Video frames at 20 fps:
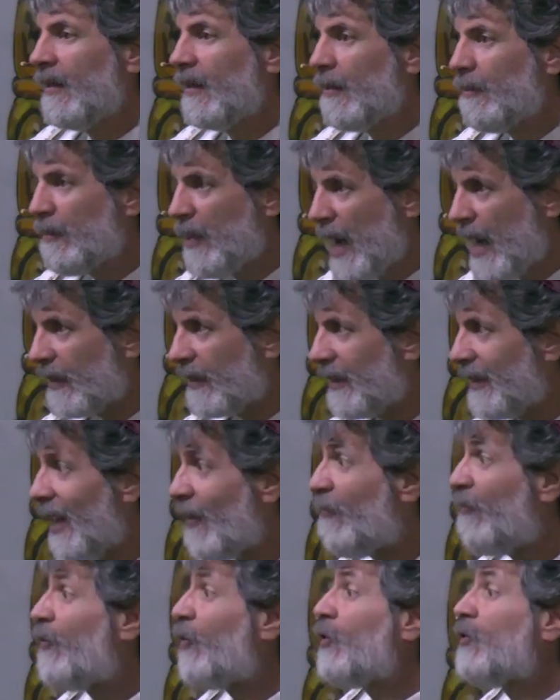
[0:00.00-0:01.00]
Come back to that
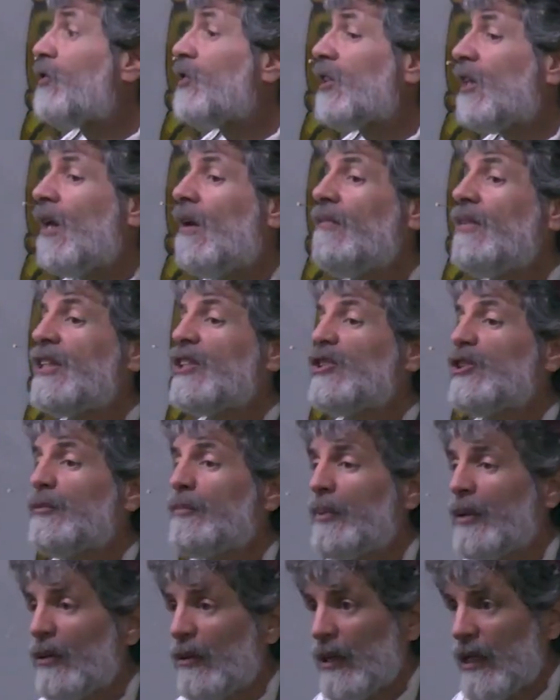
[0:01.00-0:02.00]
first love
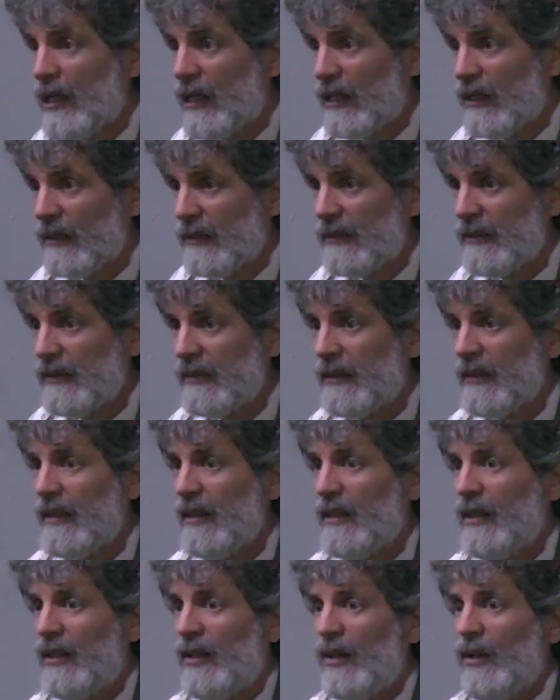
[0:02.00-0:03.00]
experience
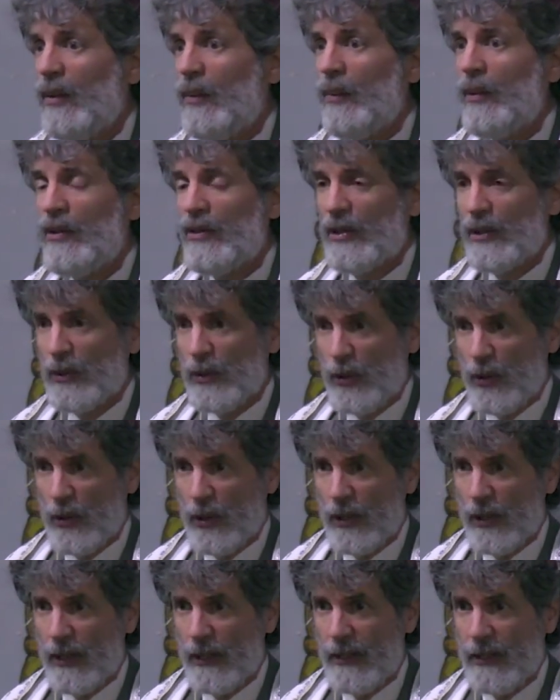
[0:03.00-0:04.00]
with the
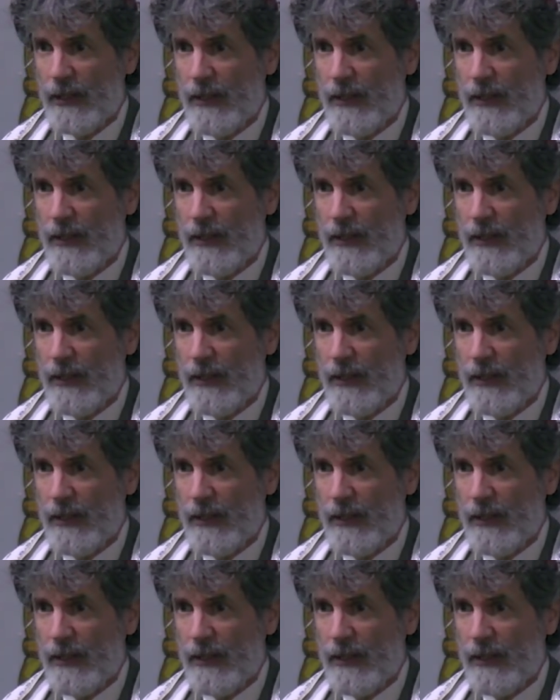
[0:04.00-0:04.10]
Lord.